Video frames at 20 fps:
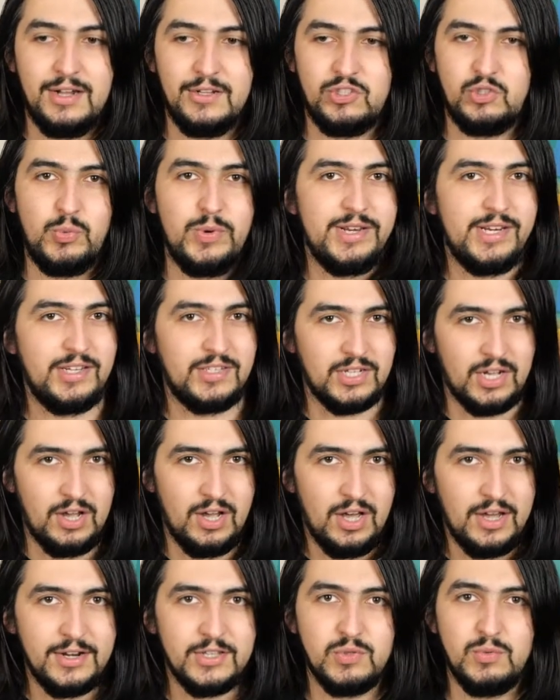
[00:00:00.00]
Sweeney
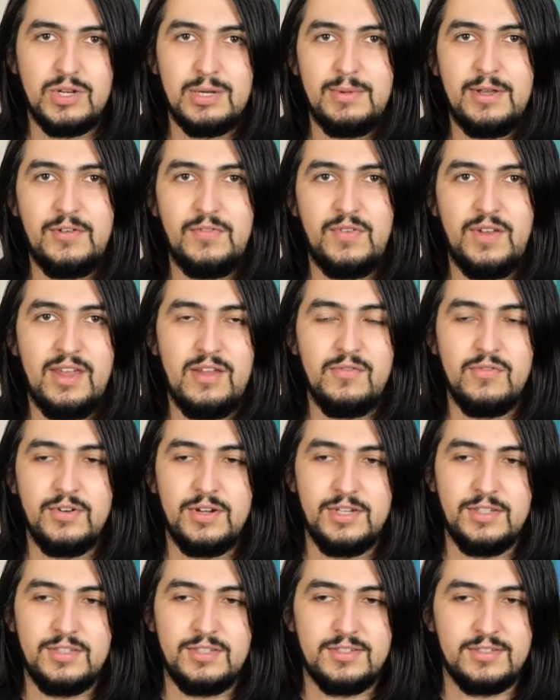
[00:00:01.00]
Todd is one of my
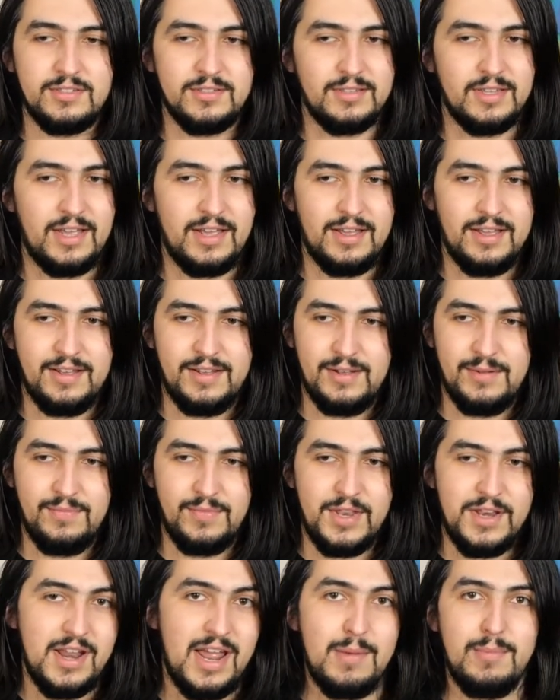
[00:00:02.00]
favorites.
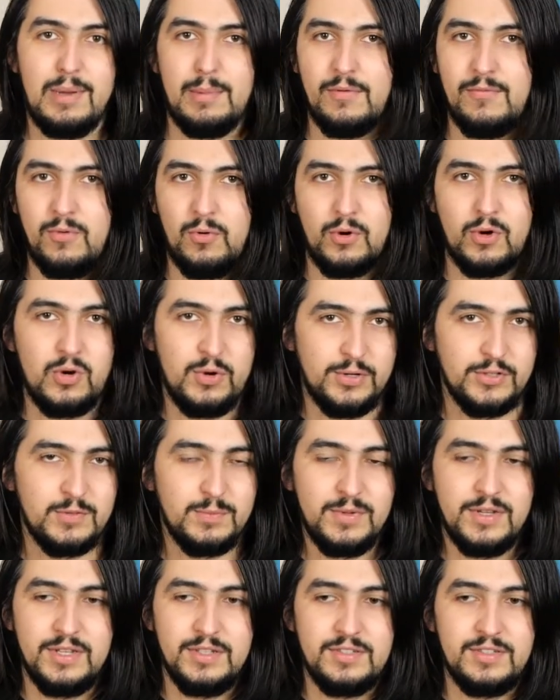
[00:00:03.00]
The Nightmare Before
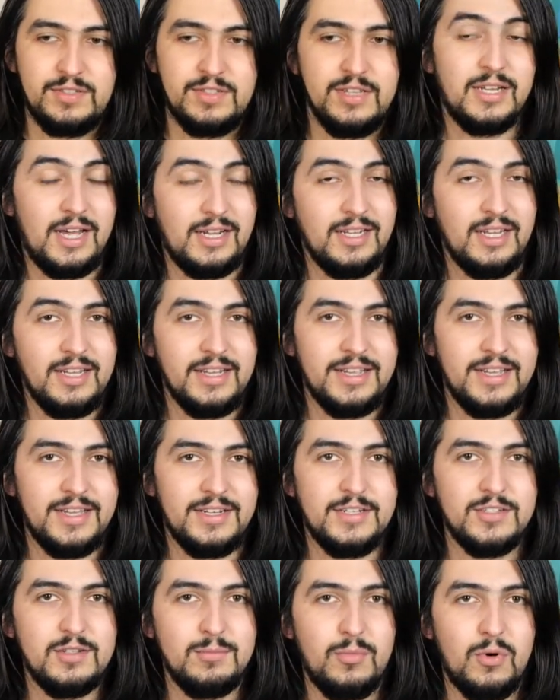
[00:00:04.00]
Christmas. La La
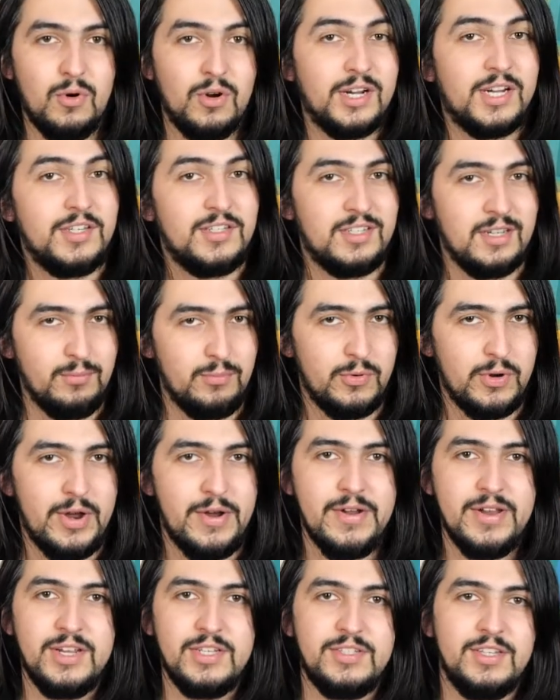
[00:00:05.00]
Land is a more
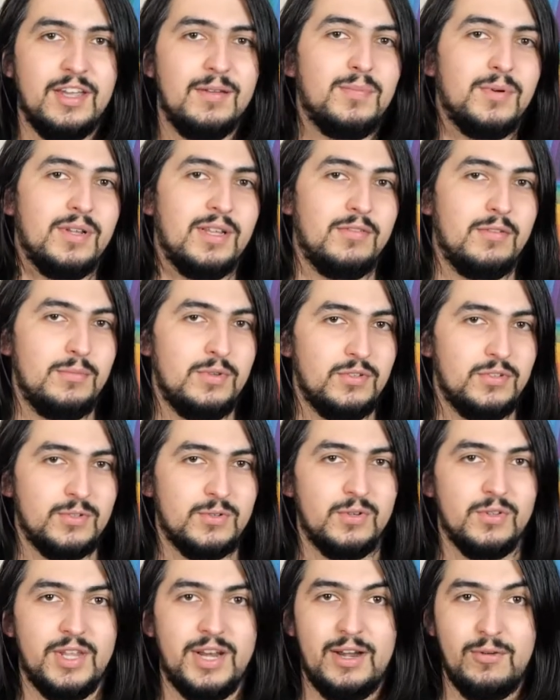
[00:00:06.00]
contemporary example of a
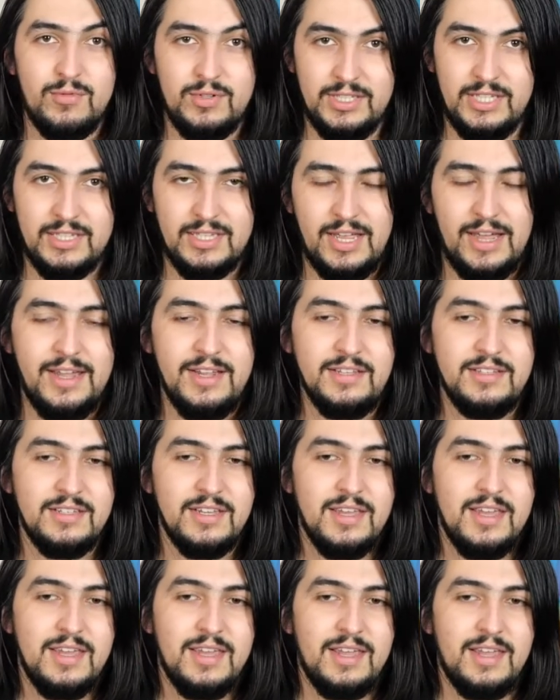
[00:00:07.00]
musical that I really liked.